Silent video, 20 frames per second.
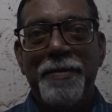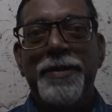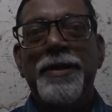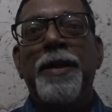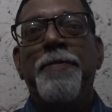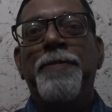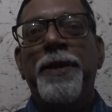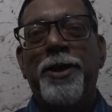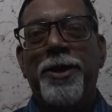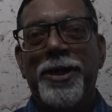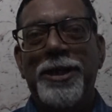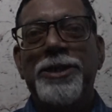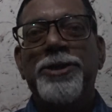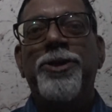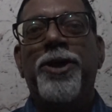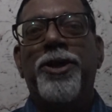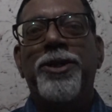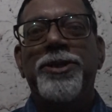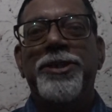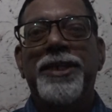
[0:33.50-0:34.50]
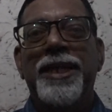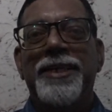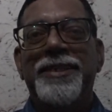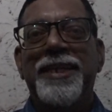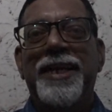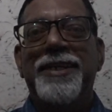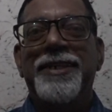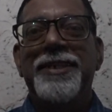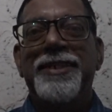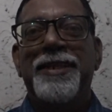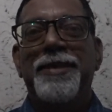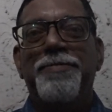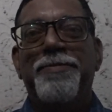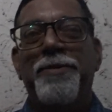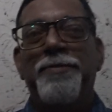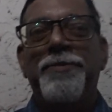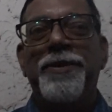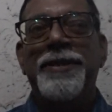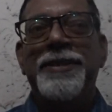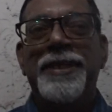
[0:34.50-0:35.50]
Dempe College Geology, exactly, the
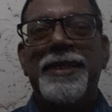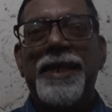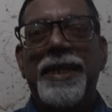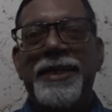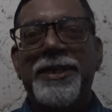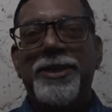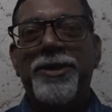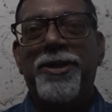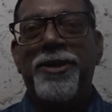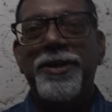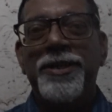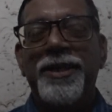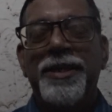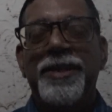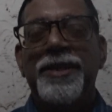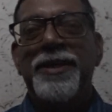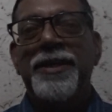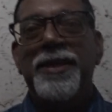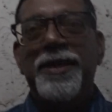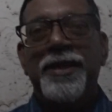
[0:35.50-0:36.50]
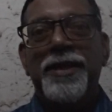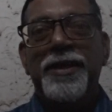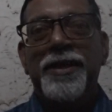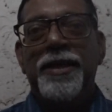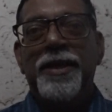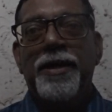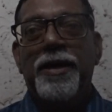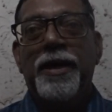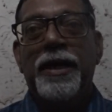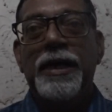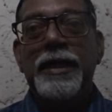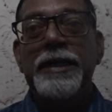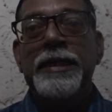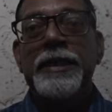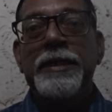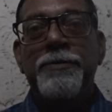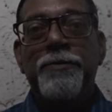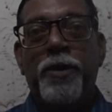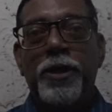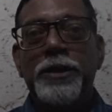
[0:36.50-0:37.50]
professor later on.
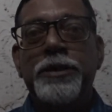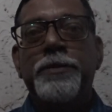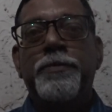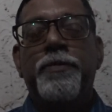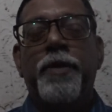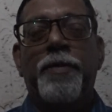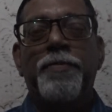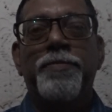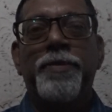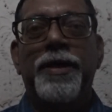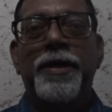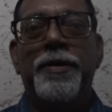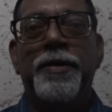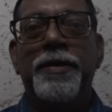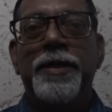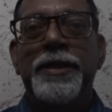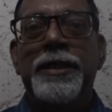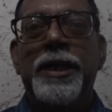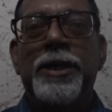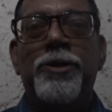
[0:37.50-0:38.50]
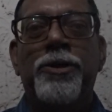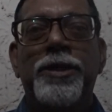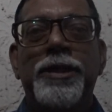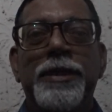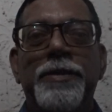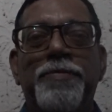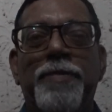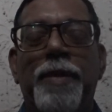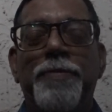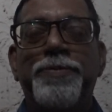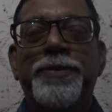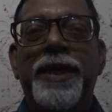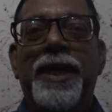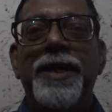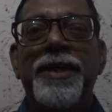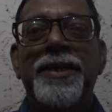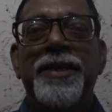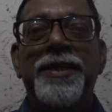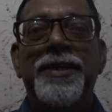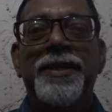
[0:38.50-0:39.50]
He was from here only,
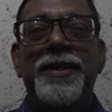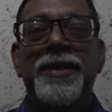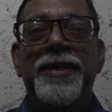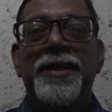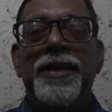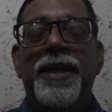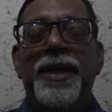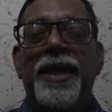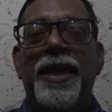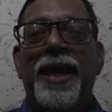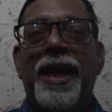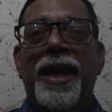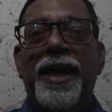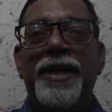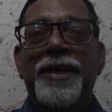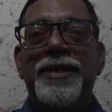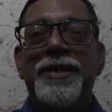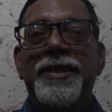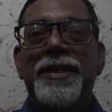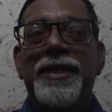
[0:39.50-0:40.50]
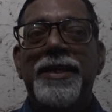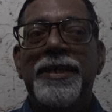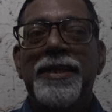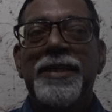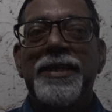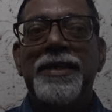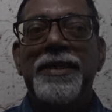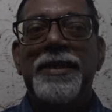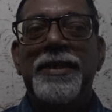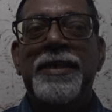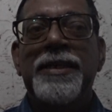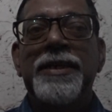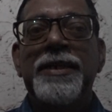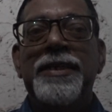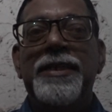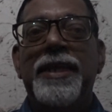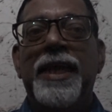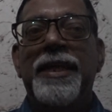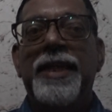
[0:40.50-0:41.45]
Mapsa. And he...